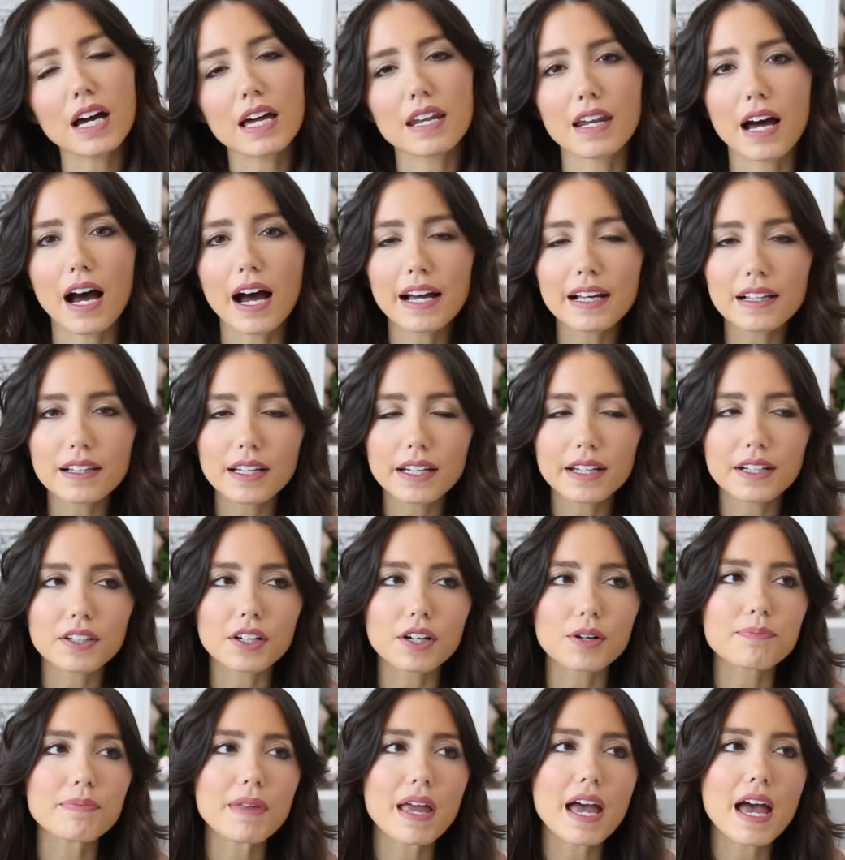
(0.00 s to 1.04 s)
and
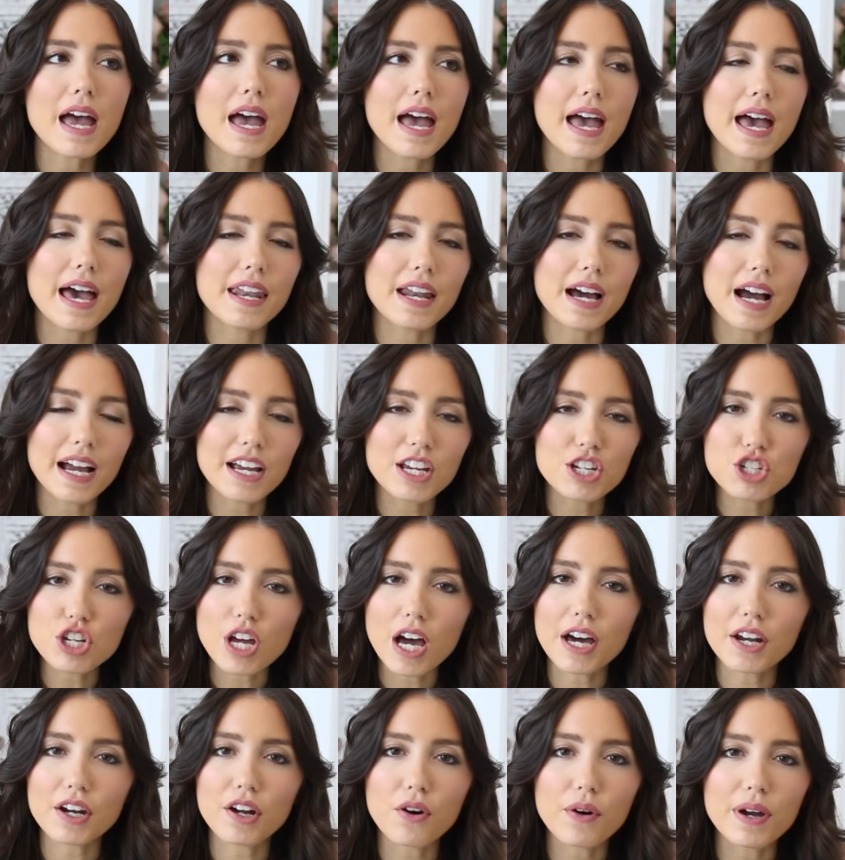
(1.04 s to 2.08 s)
eyeliner and
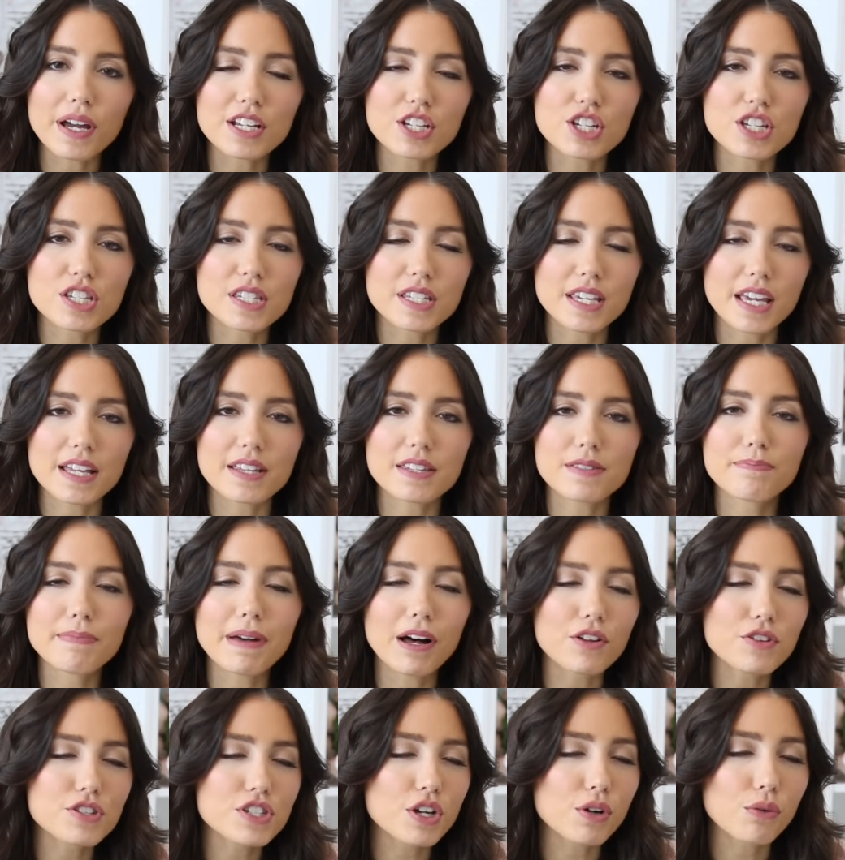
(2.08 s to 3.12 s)
eyeshadow. It just get
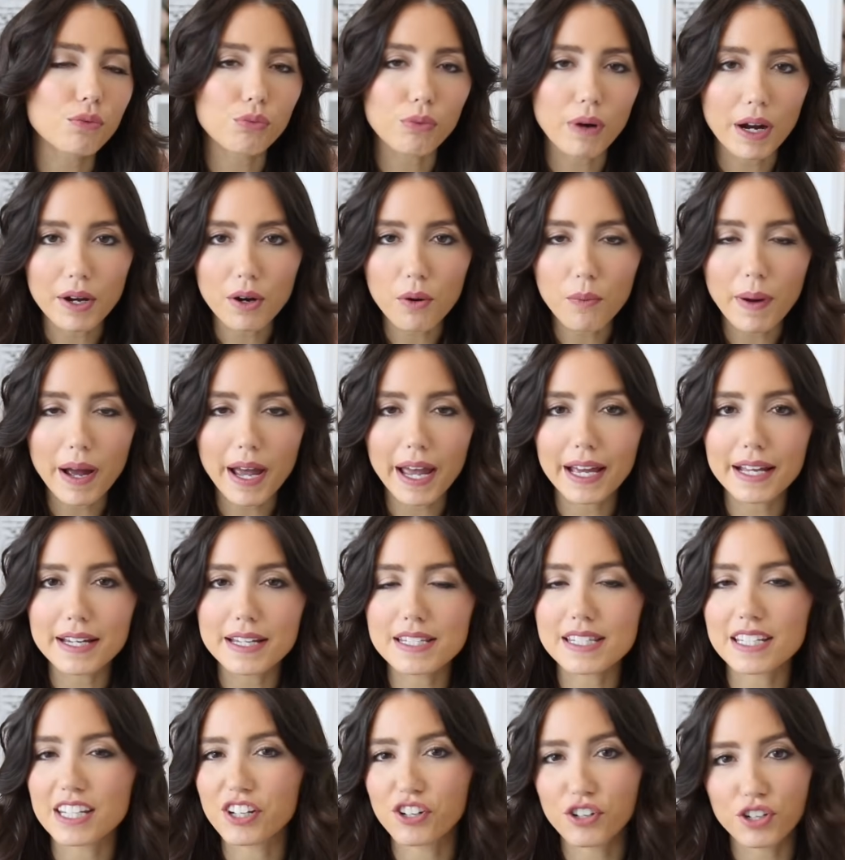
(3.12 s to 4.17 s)
melts it right away. It
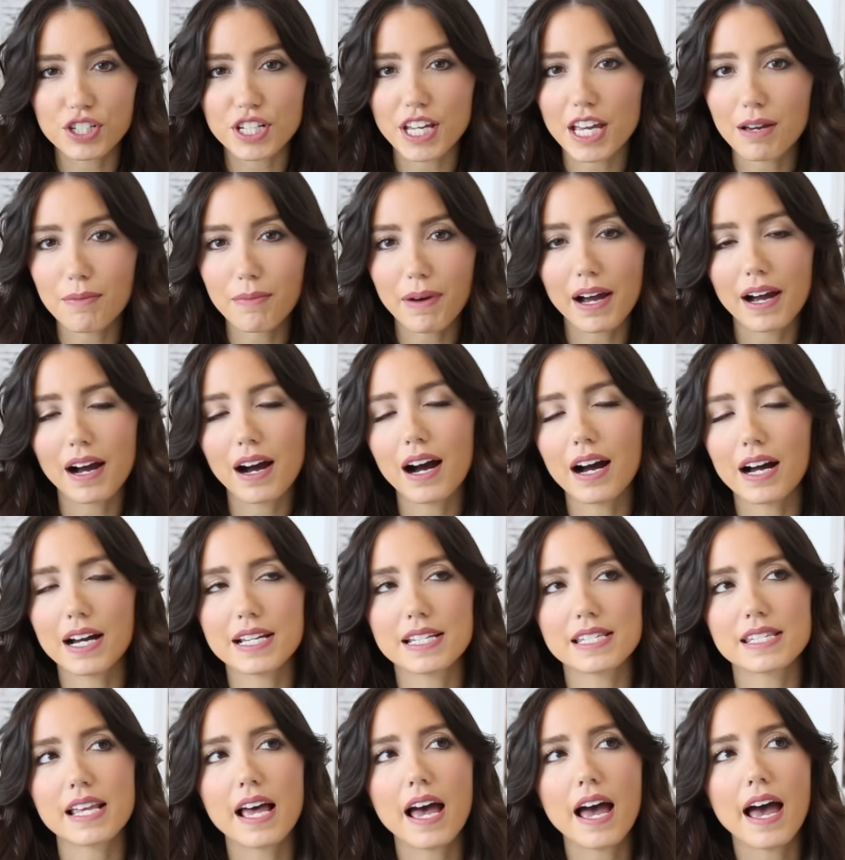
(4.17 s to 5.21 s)
doesn't irritate my
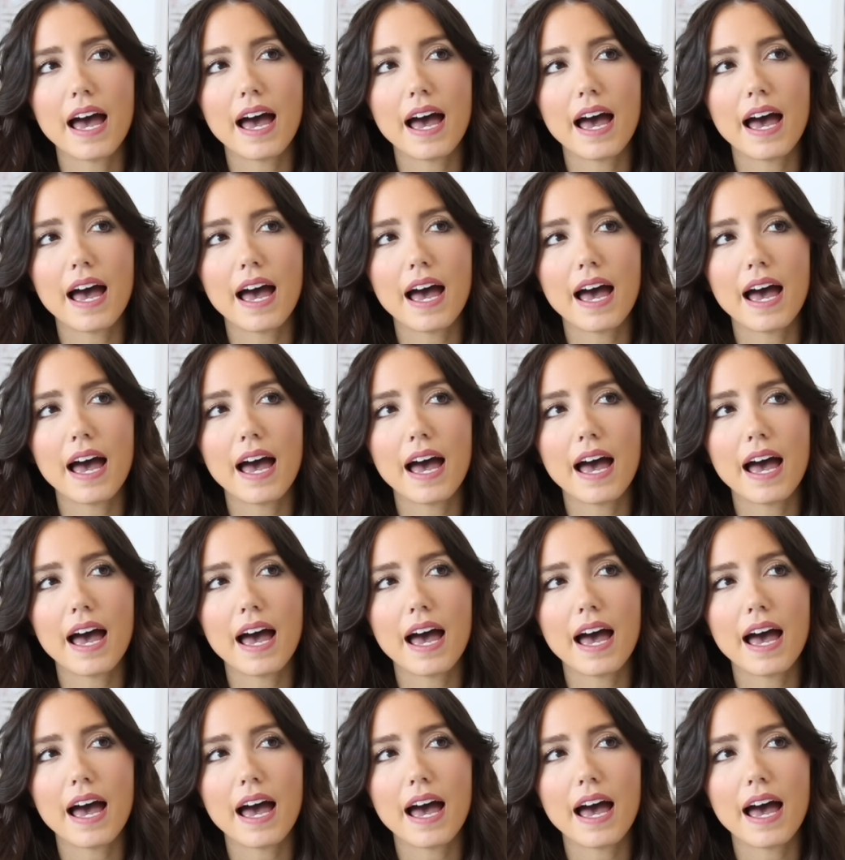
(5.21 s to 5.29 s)
eyes.